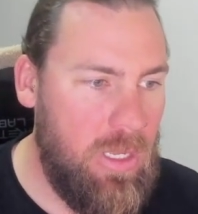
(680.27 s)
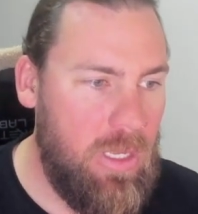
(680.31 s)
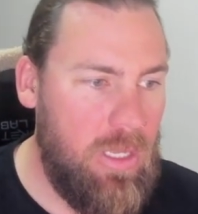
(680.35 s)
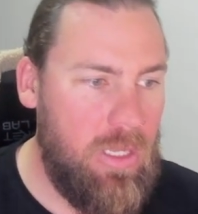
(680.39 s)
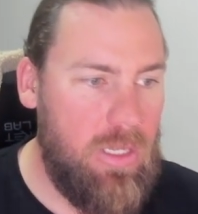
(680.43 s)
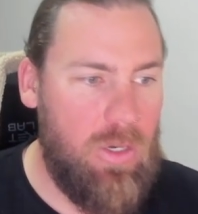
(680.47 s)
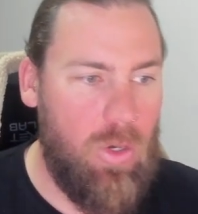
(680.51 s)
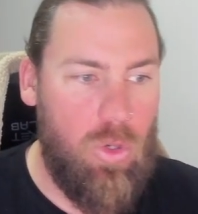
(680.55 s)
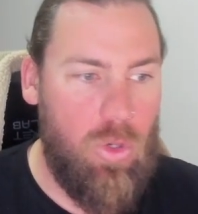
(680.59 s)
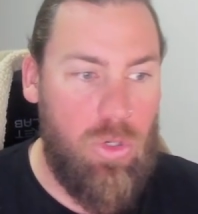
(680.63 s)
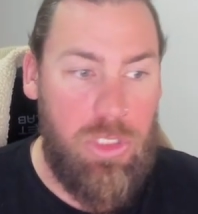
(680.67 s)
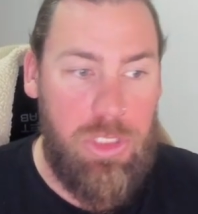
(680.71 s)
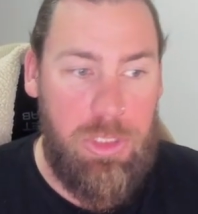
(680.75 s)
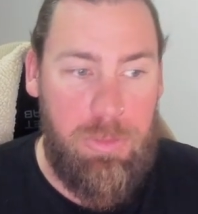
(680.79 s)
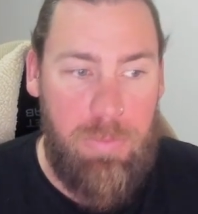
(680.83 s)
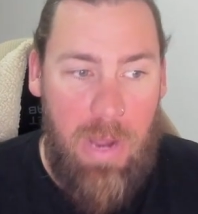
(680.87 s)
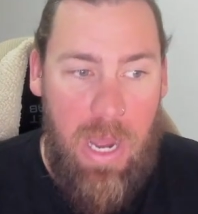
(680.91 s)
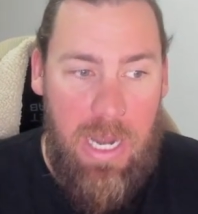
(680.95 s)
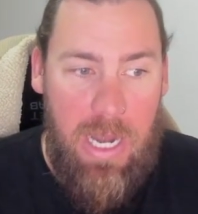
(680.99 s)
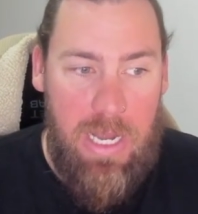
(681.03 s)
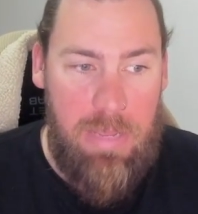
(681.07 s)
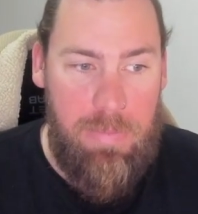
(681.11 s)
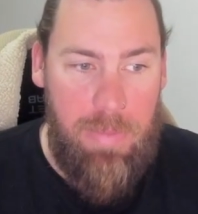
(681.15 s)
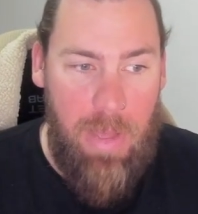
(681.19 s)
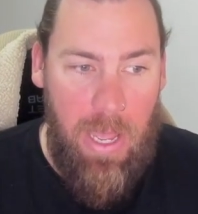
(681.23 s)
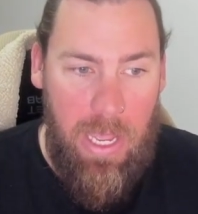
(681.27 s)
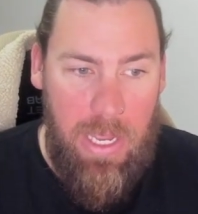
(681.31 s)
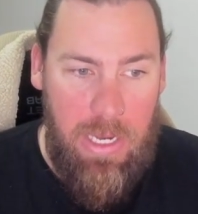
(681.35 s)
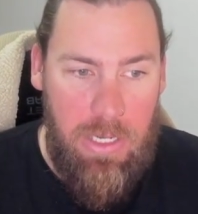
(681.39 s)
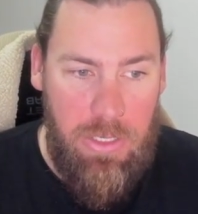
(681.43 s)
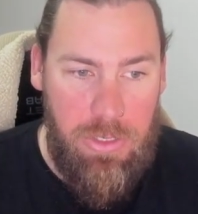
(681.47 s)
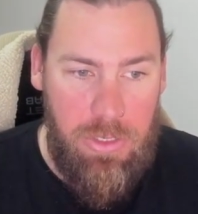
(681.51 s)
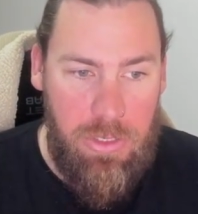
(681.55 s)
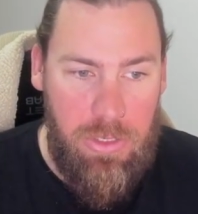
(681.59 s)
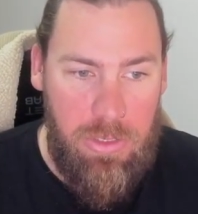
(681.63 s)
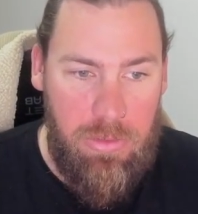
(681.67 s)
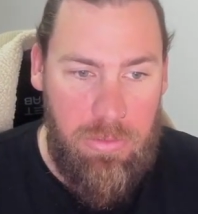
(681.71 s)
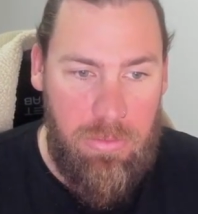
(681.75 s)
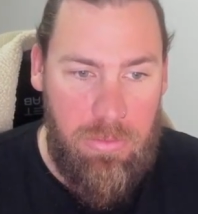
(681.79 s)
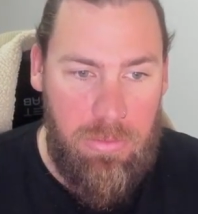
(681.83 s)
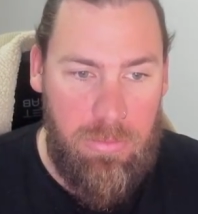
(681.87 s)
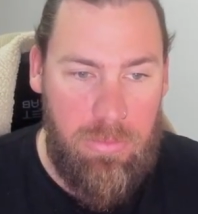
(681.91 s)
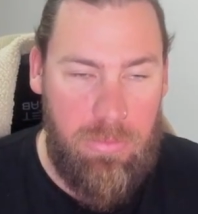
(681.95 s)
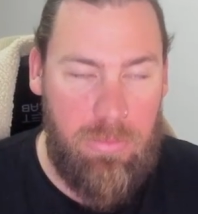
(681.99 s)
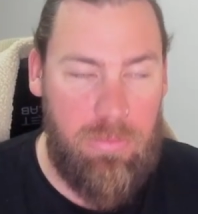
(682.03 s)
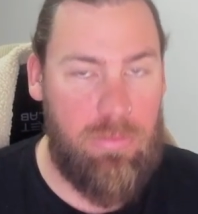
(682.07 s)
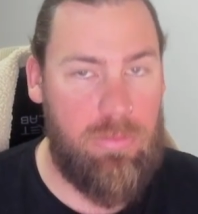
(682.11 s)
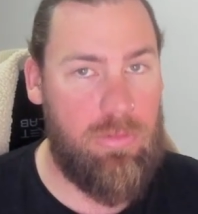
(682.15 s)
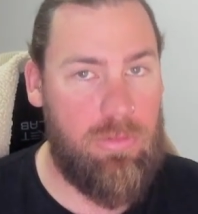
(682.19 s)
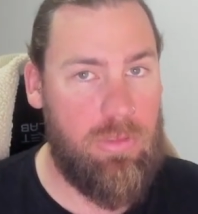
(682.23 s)
Launch party page.
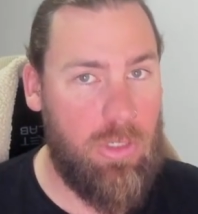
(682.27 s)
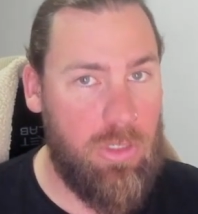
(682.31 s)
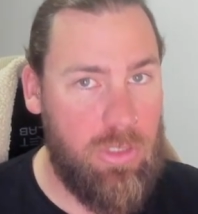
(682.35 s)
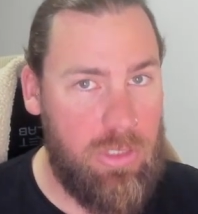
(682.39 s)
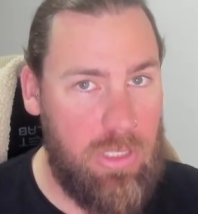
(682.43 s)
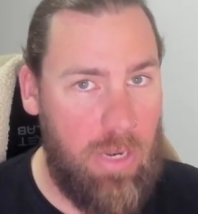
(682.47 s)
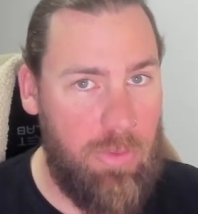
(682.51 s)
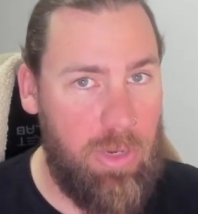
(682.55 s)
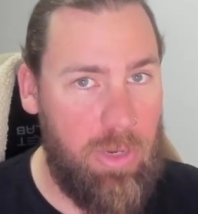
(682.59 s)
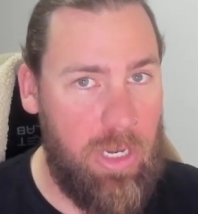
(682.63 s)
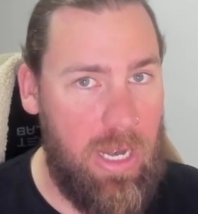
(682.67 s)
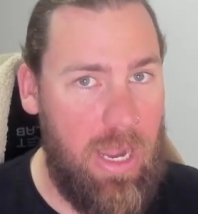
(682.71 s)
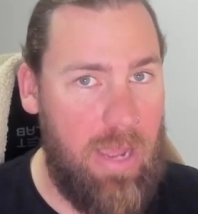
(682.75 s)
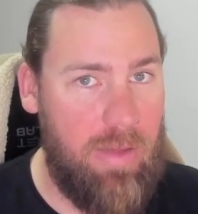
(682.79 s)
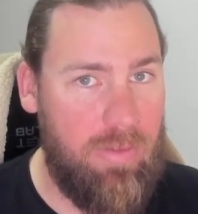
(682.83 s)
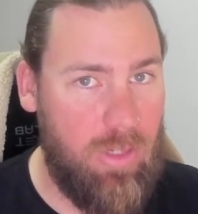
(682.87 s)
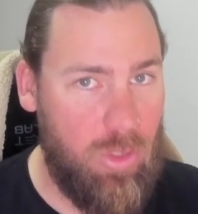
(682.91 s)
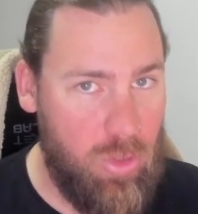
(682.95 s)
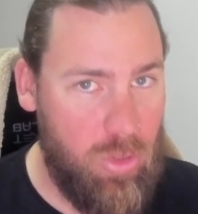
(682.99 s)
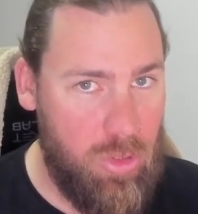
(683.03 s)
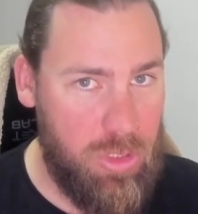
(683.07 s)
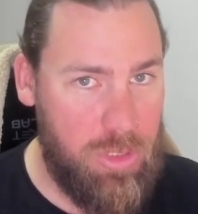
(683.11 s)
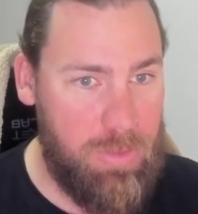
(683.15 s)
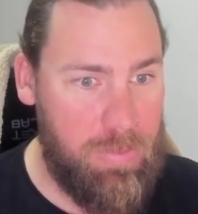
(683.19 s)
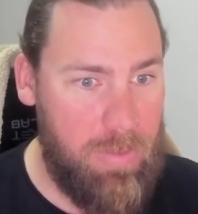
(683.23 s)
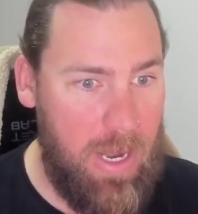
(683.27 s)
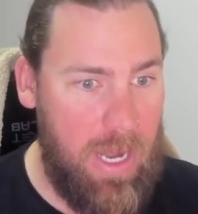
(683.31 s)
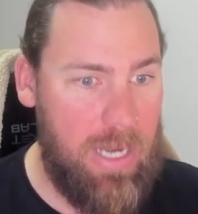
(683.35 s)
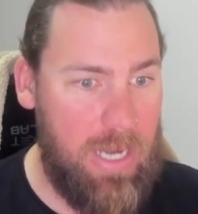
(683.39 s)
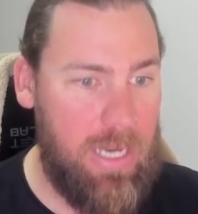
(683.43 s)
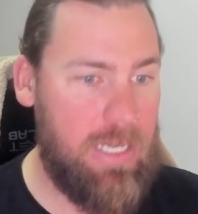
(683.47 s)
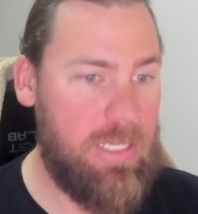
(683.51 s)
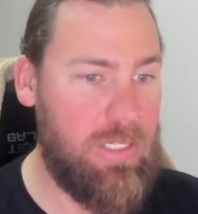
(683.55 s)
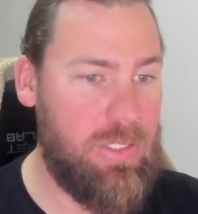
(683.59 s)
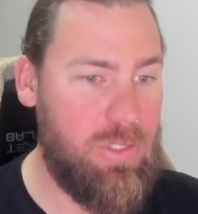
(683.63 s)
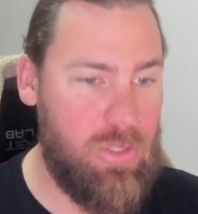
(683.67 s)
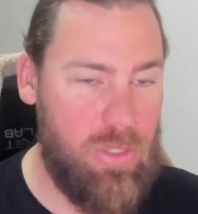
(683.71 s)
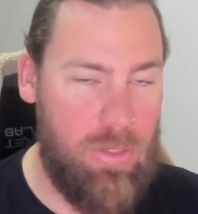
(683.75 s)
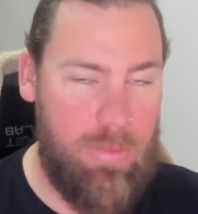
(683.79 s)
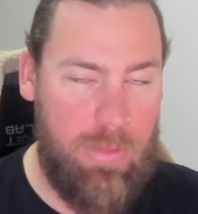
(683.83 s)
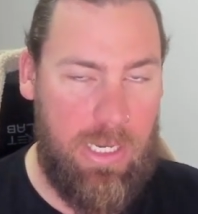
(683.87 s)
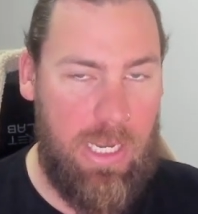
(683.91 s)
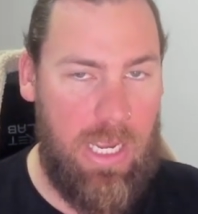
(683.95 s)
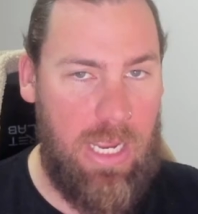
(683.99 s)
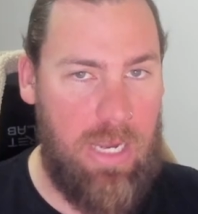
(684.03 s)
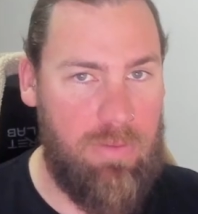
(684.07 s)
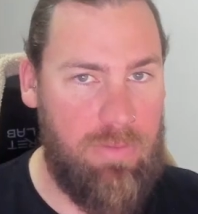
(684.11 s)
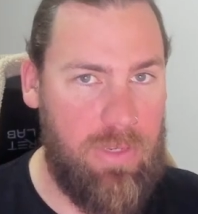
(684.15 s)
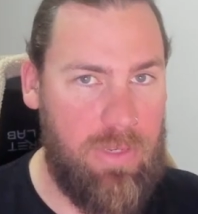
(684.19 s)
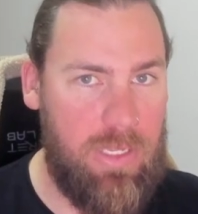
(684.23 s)
Looks like we're going to have a launch party. Super
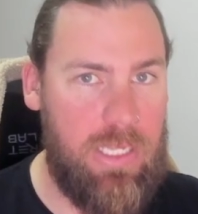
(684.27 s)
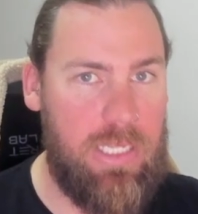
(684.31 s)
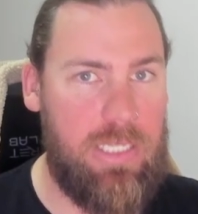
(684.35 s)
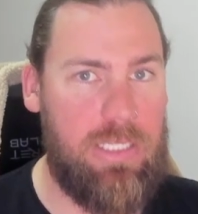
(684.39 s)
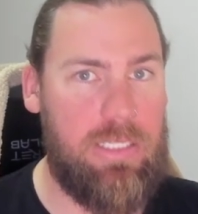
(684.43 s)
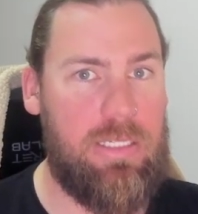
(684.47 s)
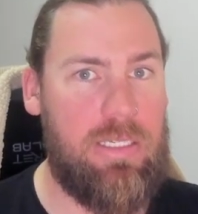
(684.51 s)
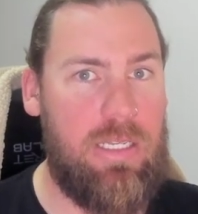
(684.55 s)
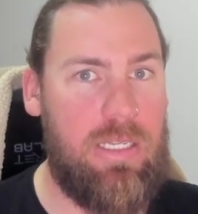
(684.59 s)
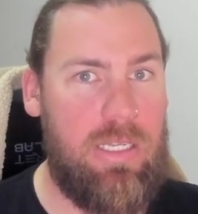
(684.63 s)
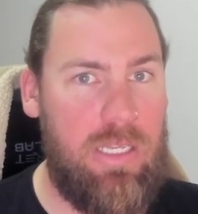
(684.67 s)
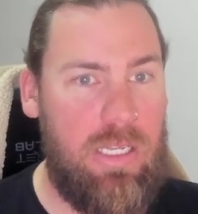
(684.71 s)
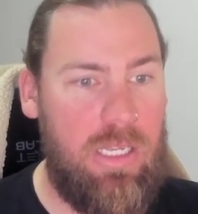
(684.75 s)
keen for this.